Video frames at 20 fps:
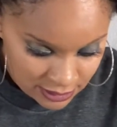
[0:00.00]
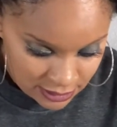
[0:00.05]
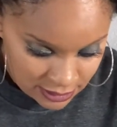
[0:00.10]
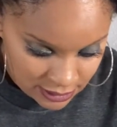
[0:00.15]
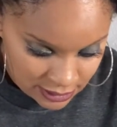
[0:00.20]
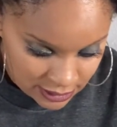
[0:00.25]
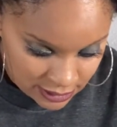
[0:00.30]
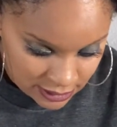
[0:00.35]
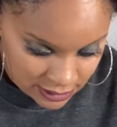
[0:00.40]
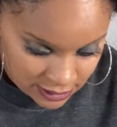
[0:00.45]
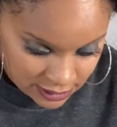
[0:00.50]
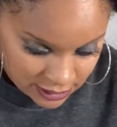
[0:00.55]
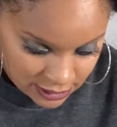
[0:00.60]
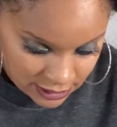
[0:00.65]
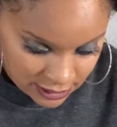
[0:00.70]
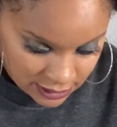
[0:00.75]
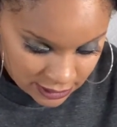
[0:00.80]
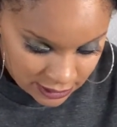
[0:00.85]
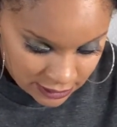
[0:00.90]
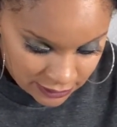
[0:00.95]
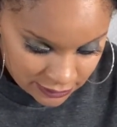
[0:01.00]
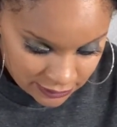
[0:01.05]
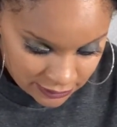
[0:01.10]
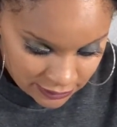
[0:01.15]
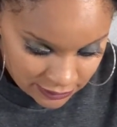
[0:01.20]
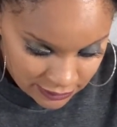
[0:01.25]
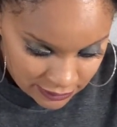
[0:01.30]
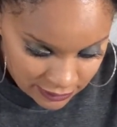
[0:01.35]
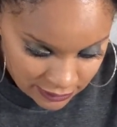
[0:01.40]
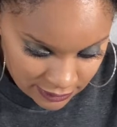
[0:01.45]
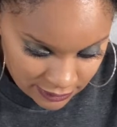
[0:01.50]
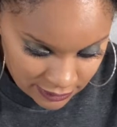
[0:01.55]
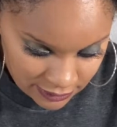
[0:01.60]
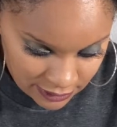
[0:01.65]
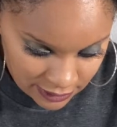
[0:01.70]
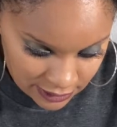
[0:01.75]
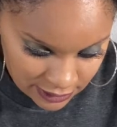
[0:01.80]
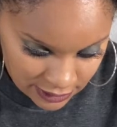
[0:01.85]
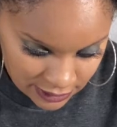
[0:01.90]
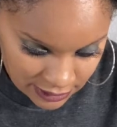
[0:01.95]
dust off
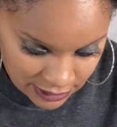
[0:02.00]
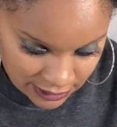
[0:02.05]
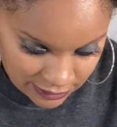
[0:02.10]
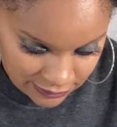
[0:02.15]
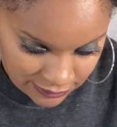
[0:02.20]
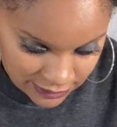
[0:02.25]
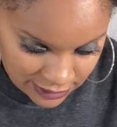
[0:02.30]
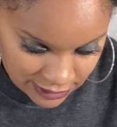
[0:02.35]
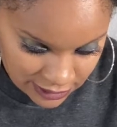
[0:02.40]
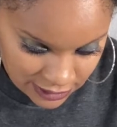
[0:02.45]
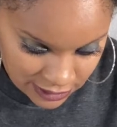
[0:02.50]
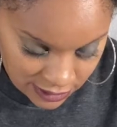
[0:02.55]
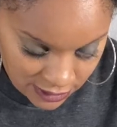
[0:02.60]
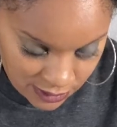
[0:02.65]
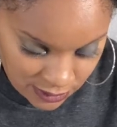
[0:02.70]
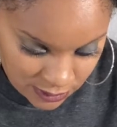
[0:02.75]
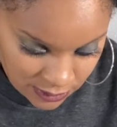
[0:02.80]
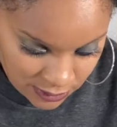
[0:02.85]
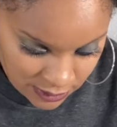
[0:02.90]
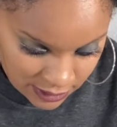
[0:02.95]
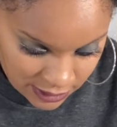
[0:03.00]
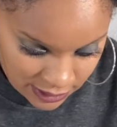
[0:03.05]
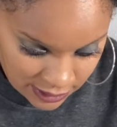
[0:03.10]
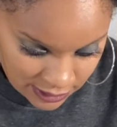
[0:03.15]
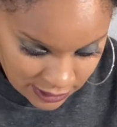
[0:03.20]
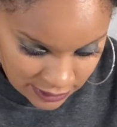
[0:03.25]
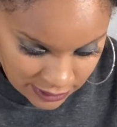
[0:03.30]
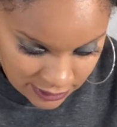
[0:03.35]
the stuff I don't want.